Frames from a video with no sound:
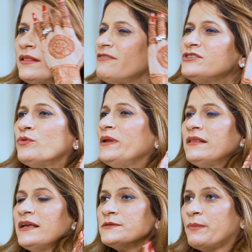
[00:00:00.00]
There were so many
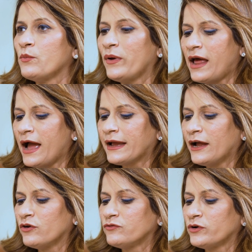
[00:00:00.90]
things. But when I
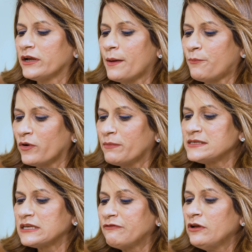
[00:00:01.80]
kind of took it upon
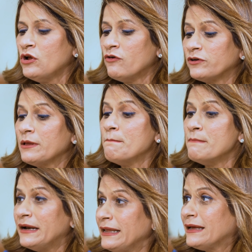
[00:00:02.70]
myself for the
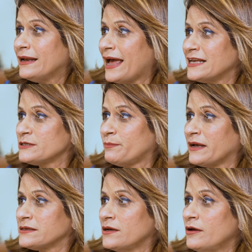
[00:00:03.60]
medical
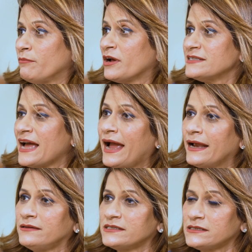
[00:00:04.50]
aspect, because I
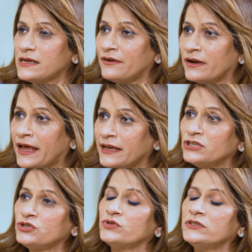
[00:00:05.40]
had underlying
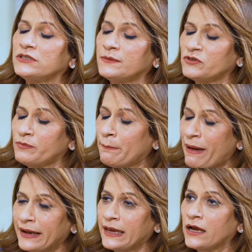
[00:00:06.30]
issues in terms of my
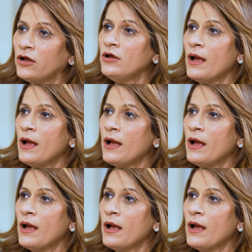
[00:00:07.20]
backache,